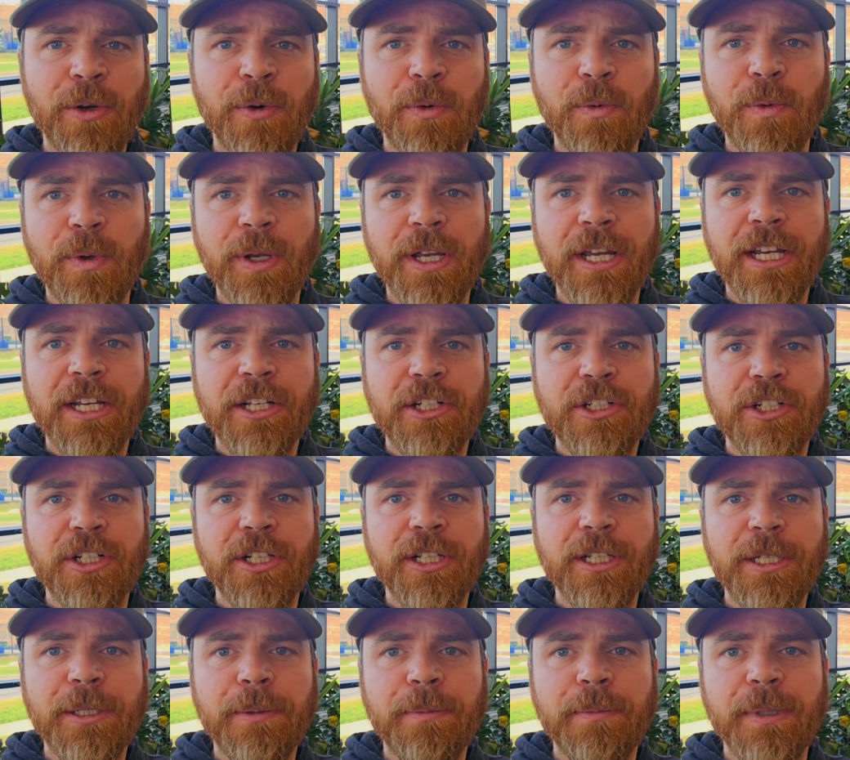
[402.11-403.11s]
we
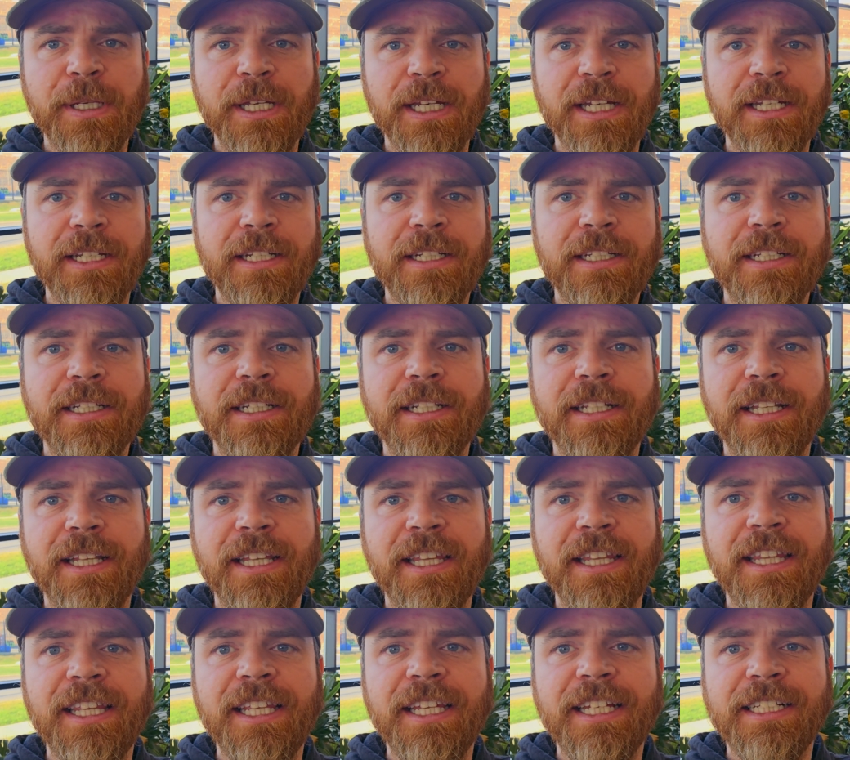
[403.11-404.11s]
actually built
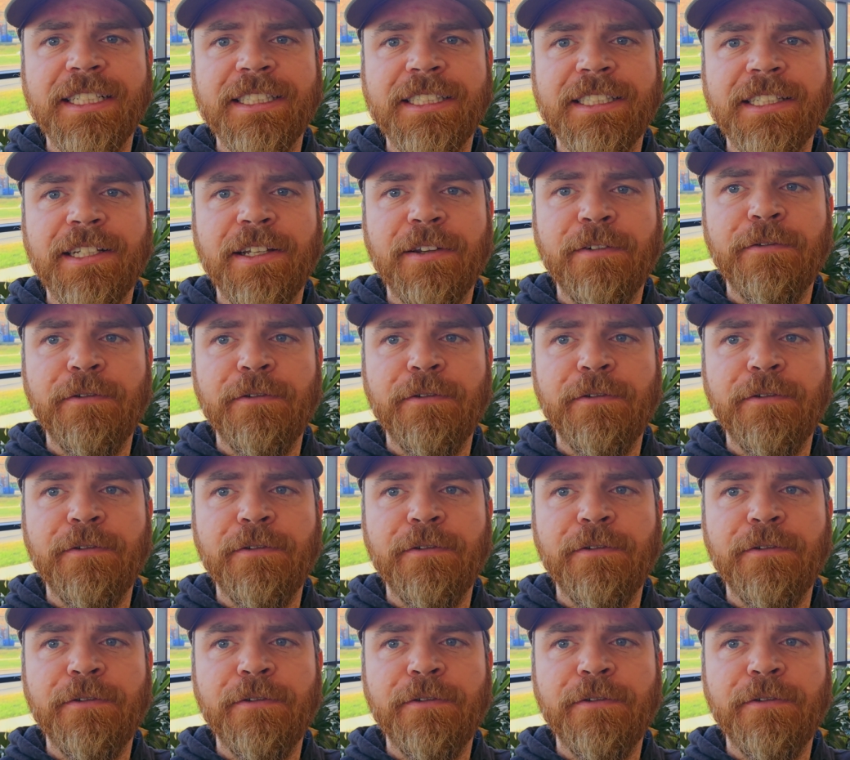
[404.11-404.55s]
this